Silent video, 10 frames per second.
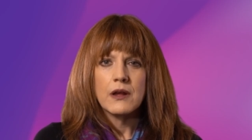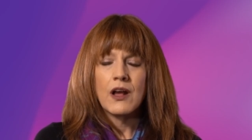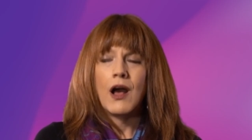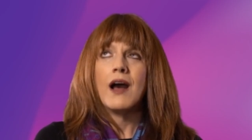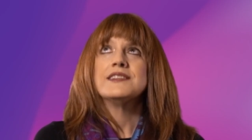
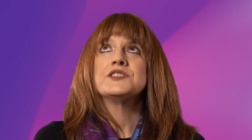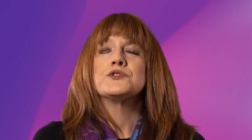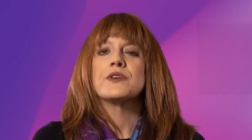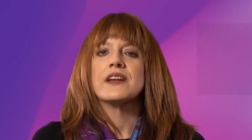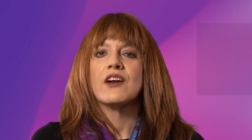
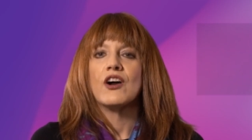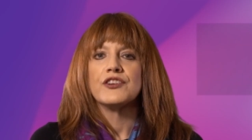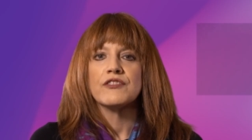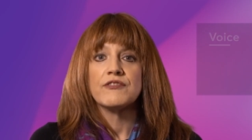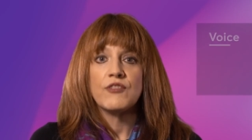concentrating
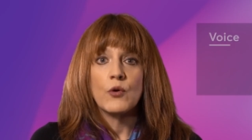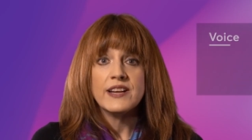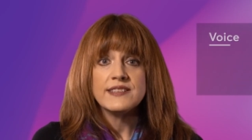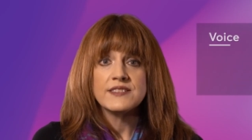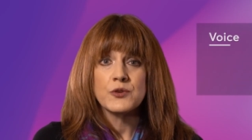on your
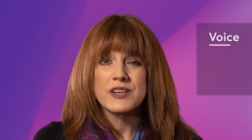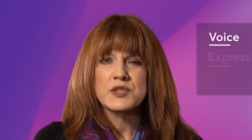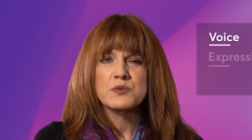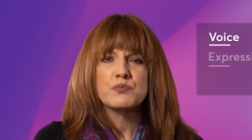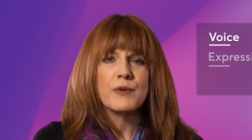voice, your
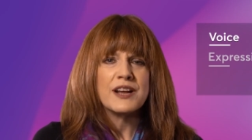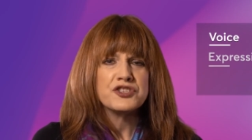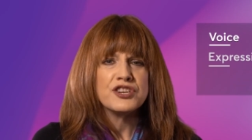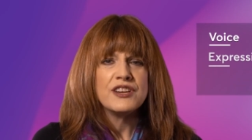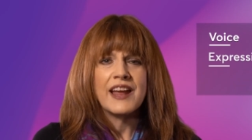
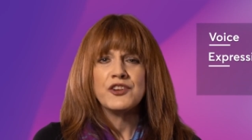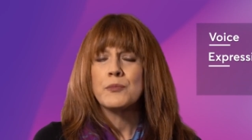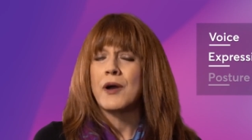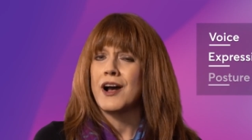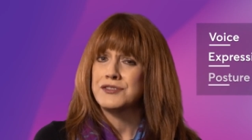expression, and
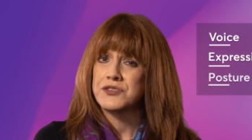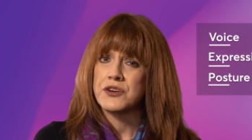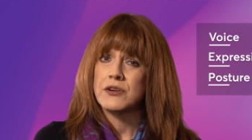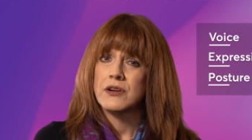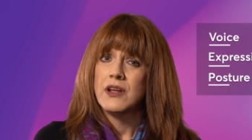your
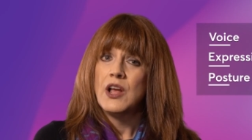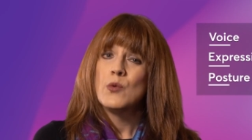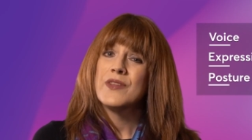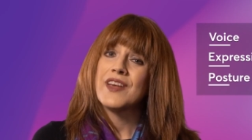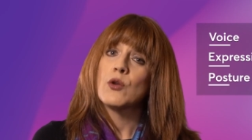posture
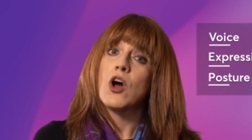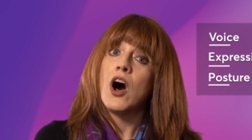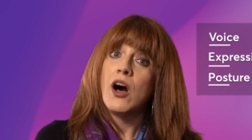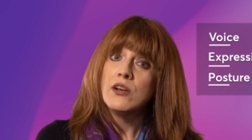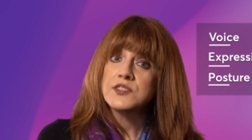without
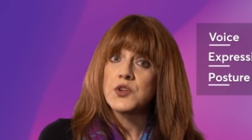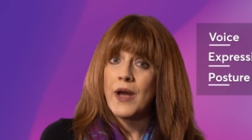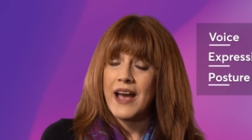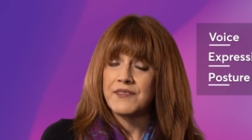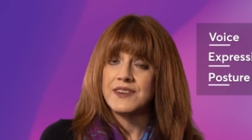also
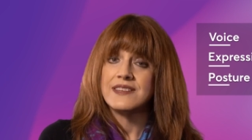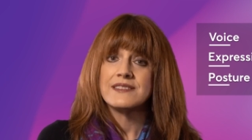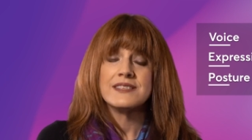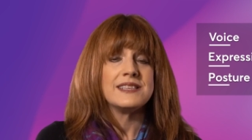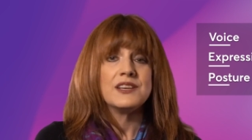having
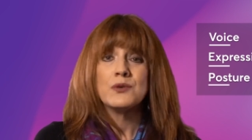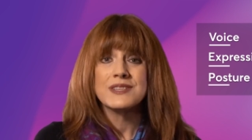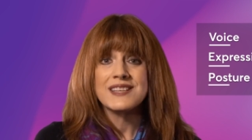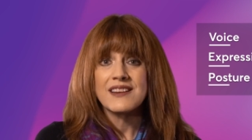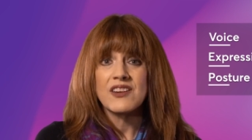to deal
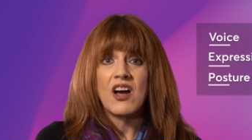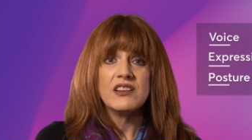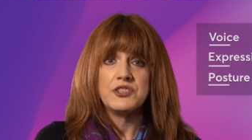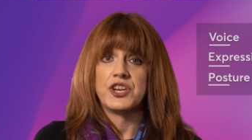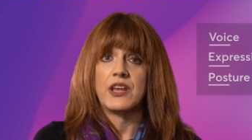with
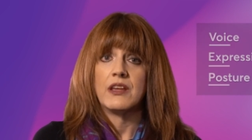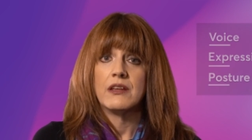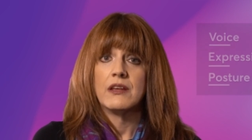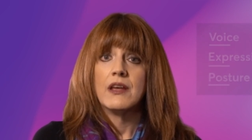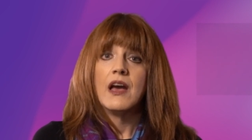technology.
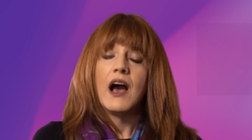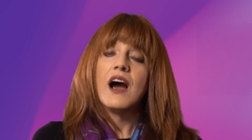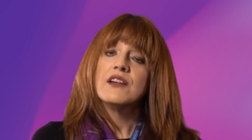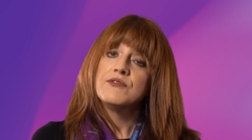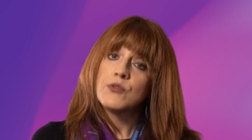
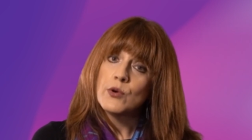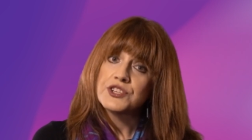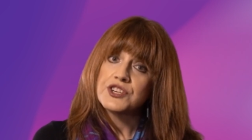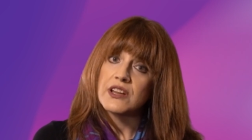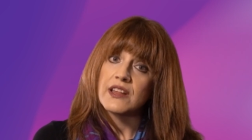
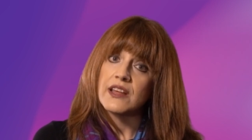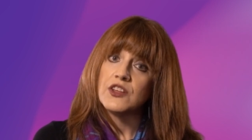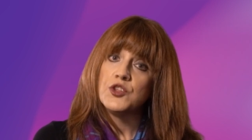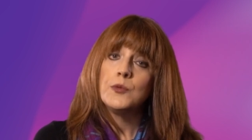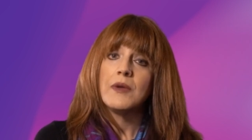Unfortunately,
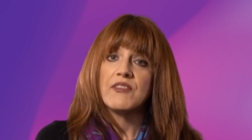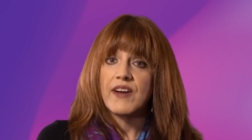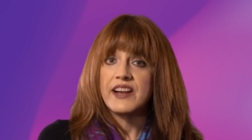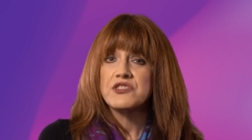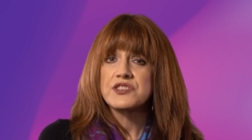you may
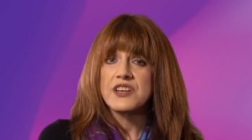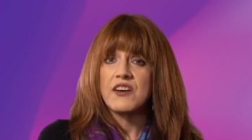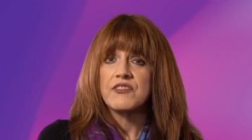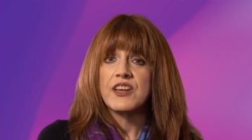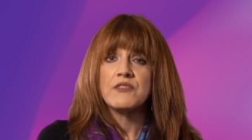find
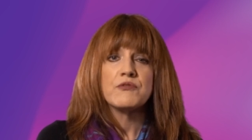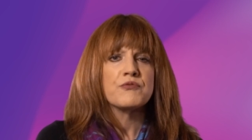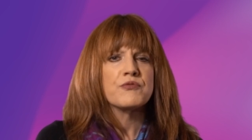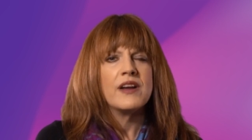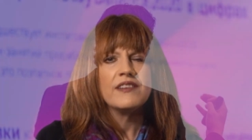yourself in
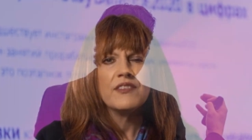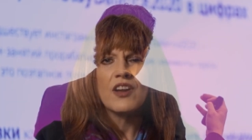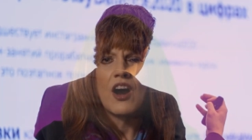front of an